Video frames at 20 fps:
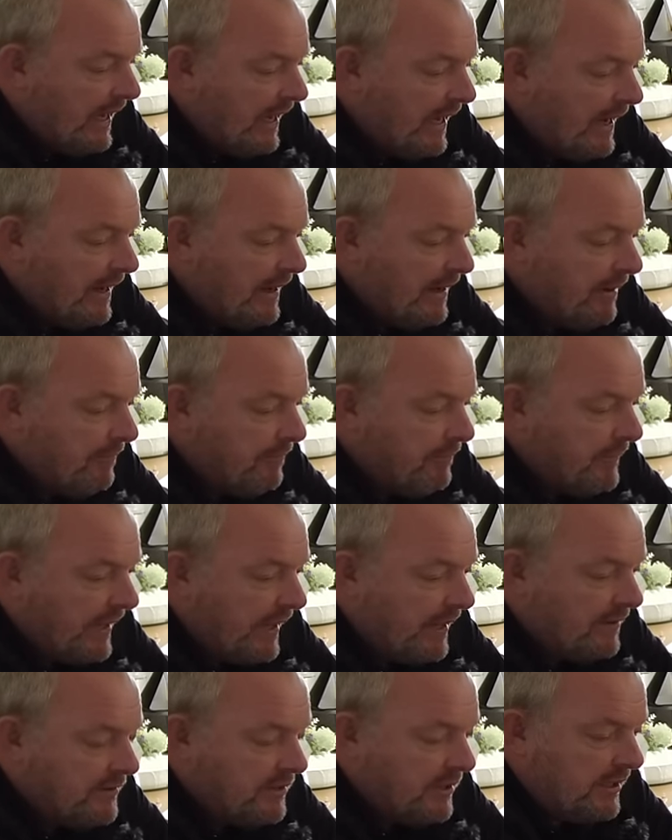Um,
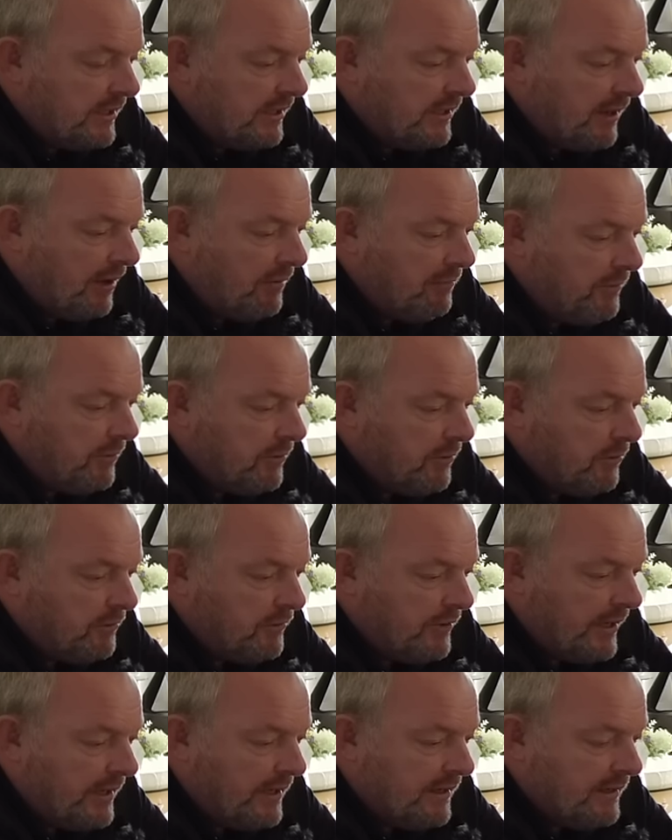and I've seen a couple
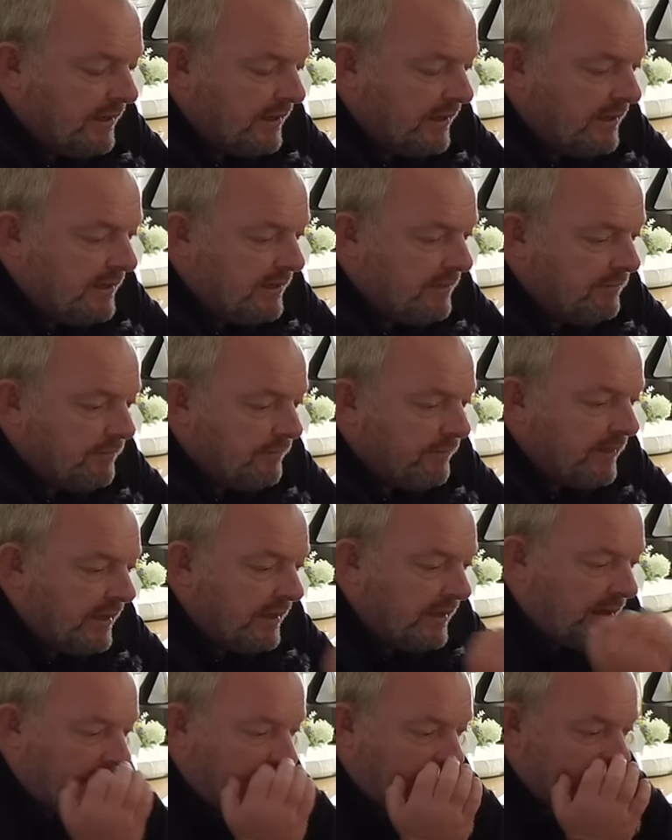that um,
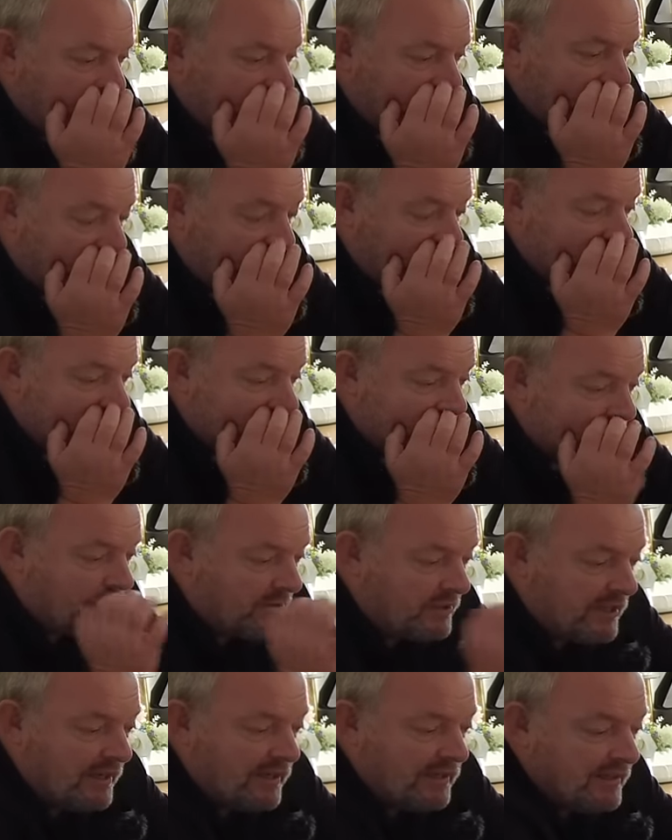uh, collectors
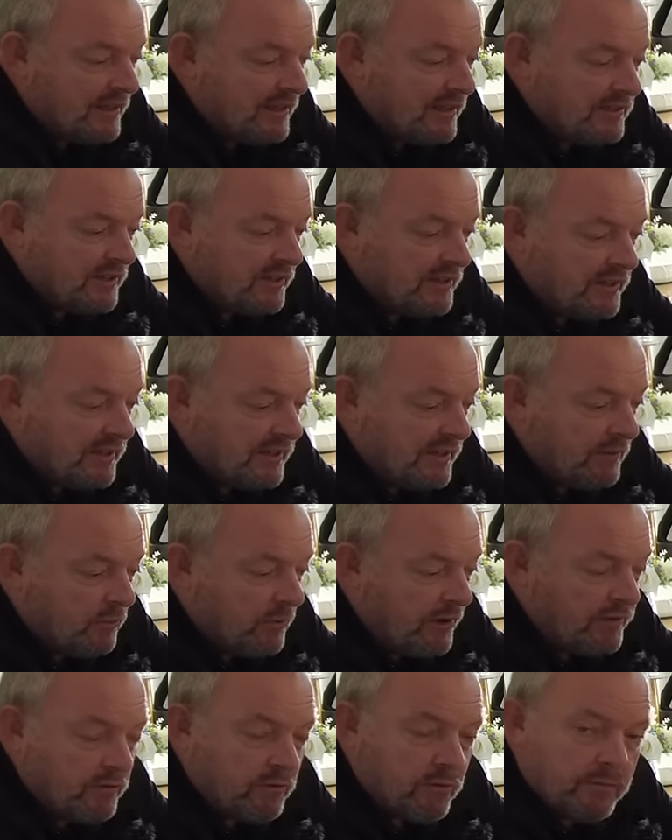take these and then they
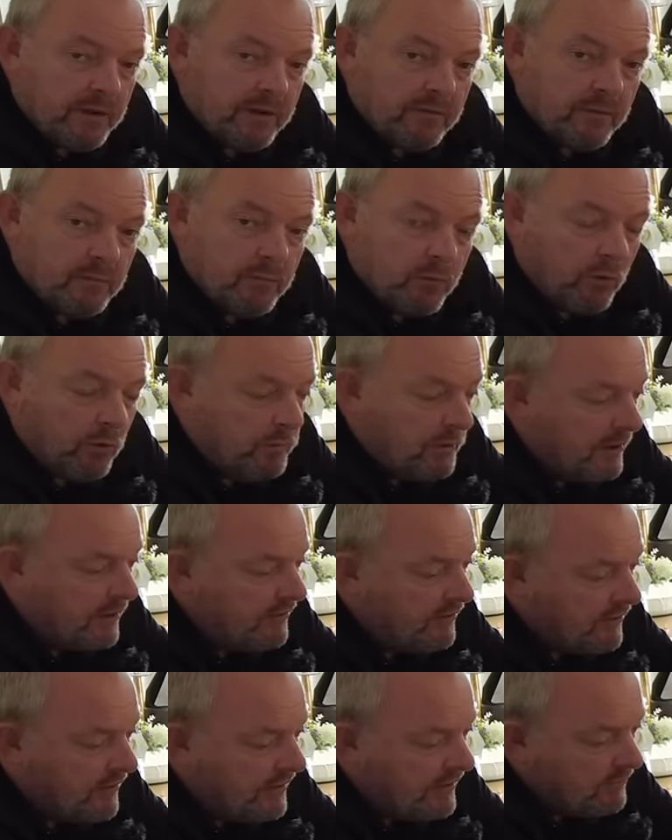weather them even more. But I
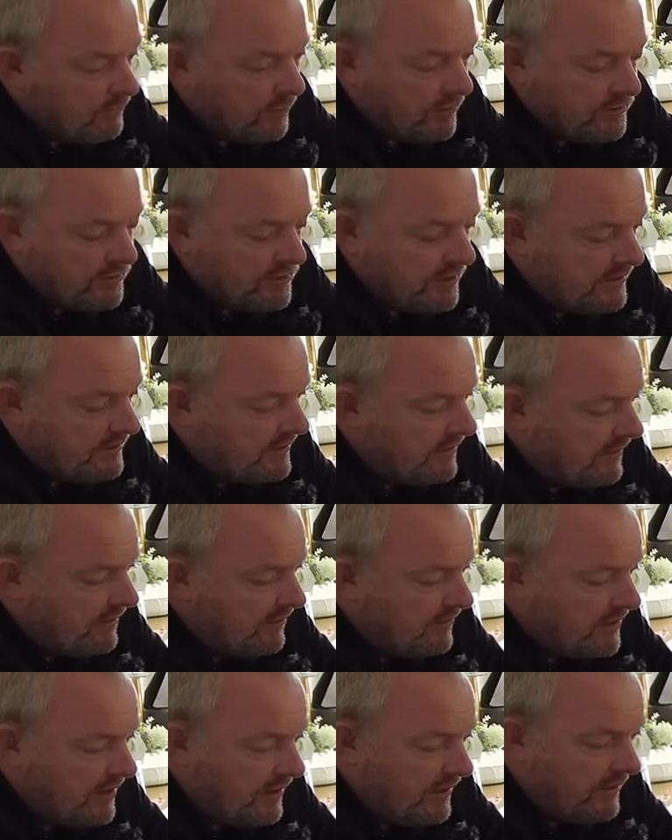think what Jazzinc
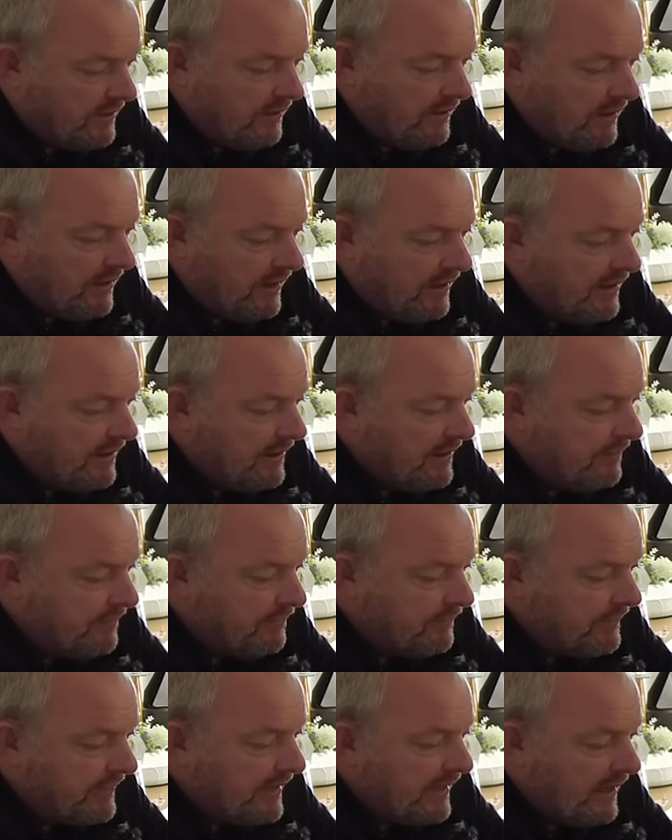have done um,
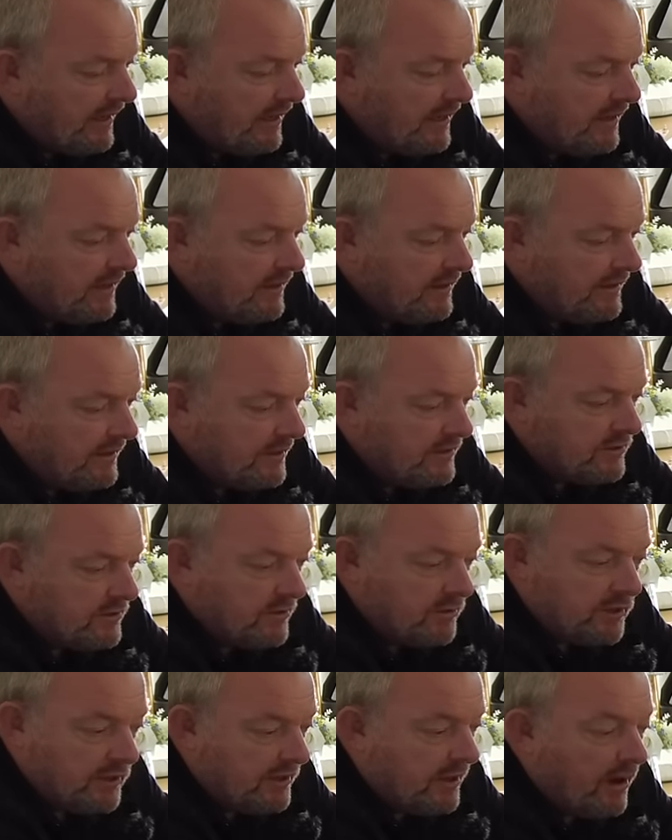uh, is
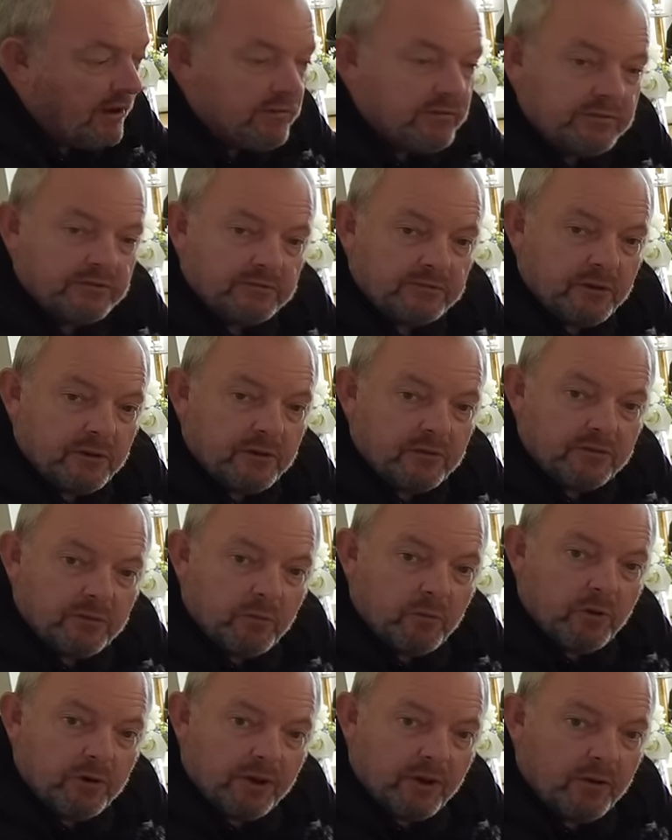good enough for, for
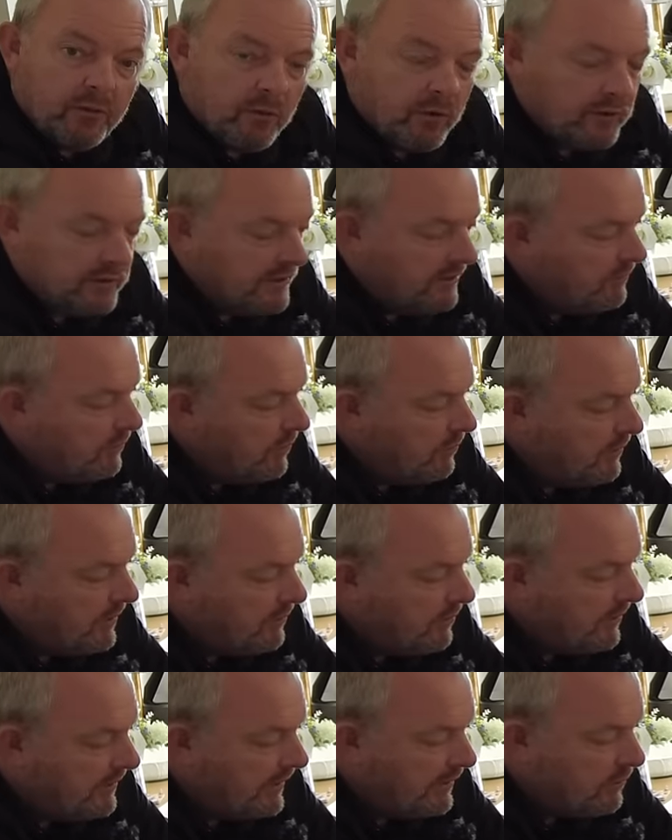what I want and what we
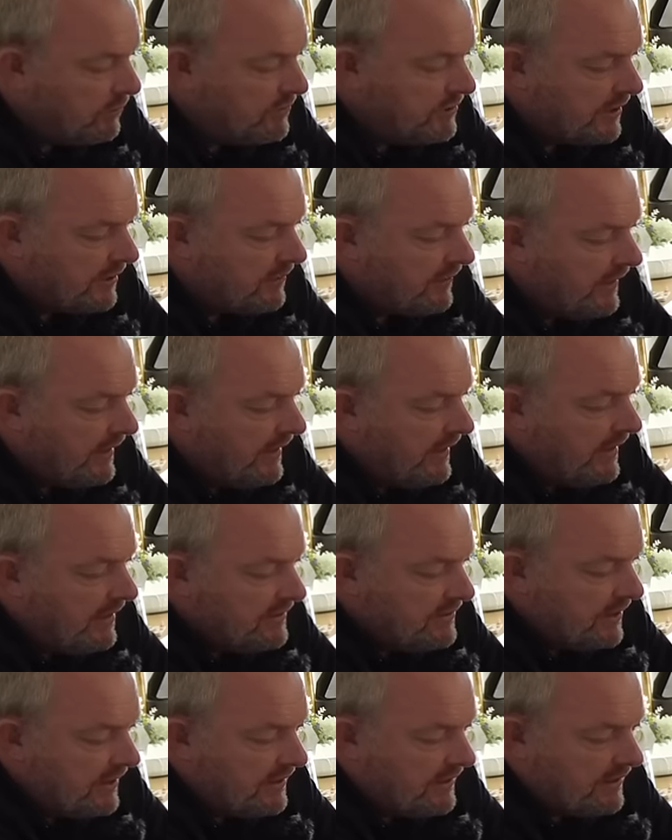want. And also,
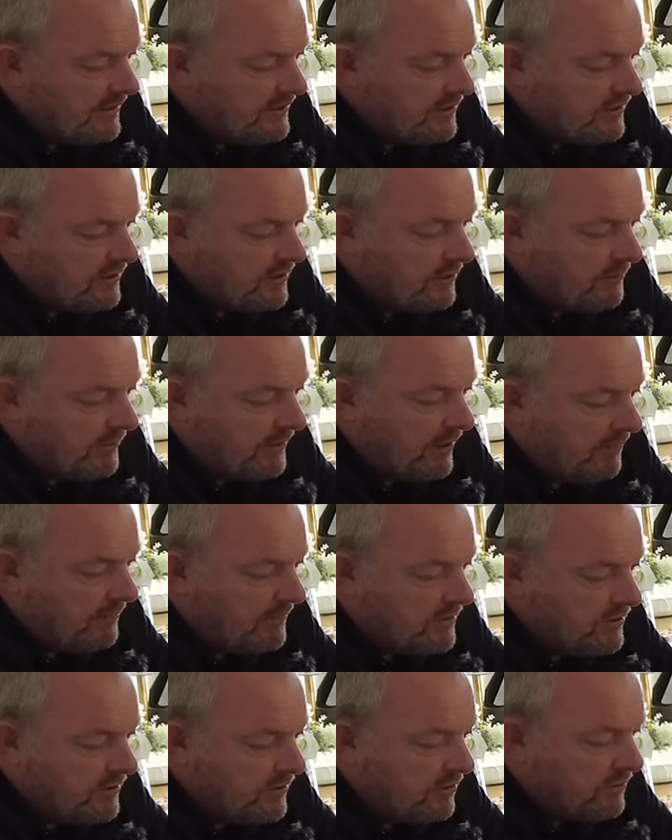seeing this is going to be coming
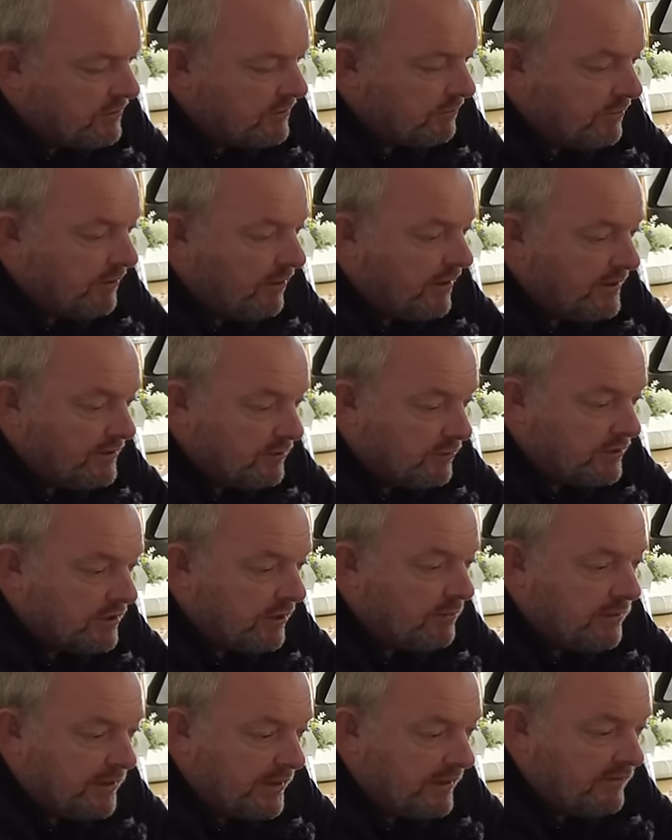to you as a prize or
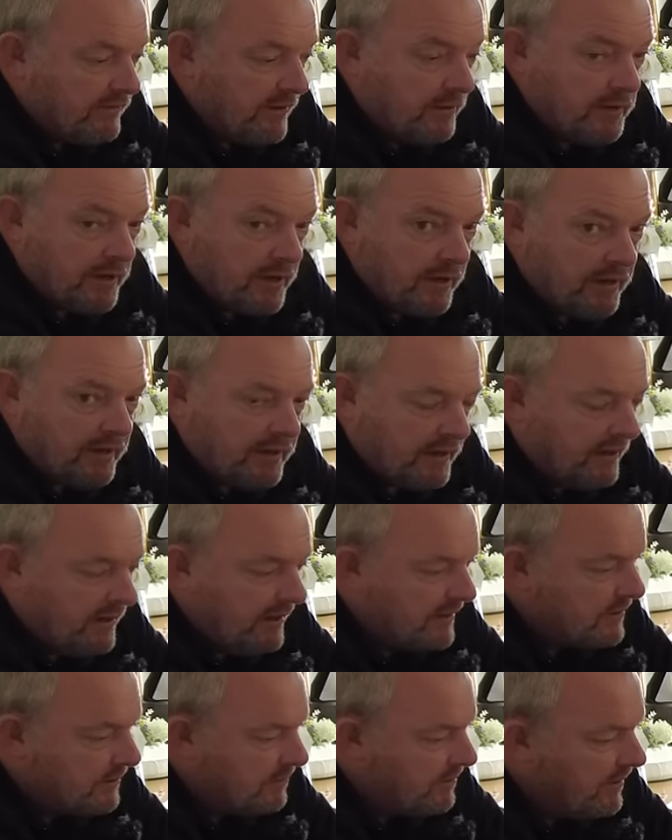somebody very lucky
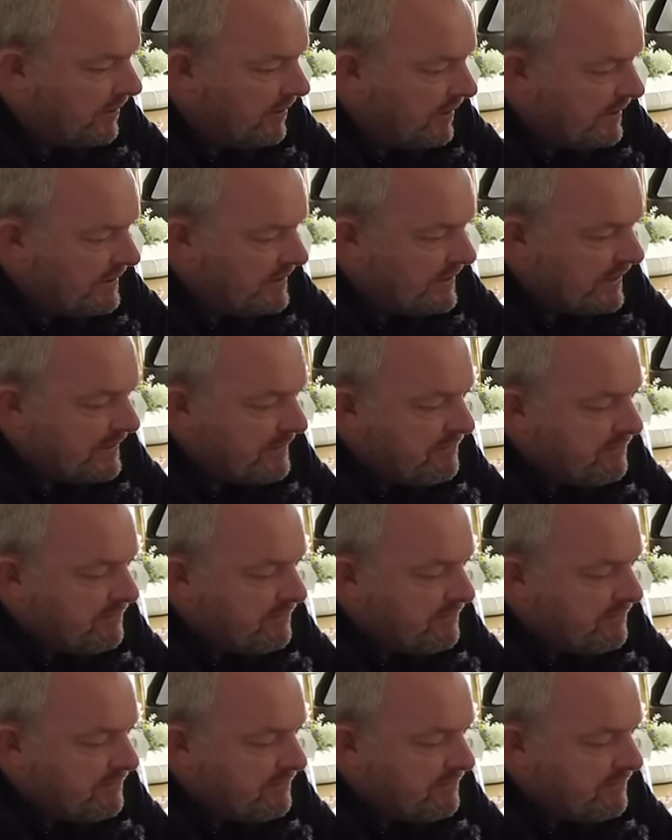as a prize,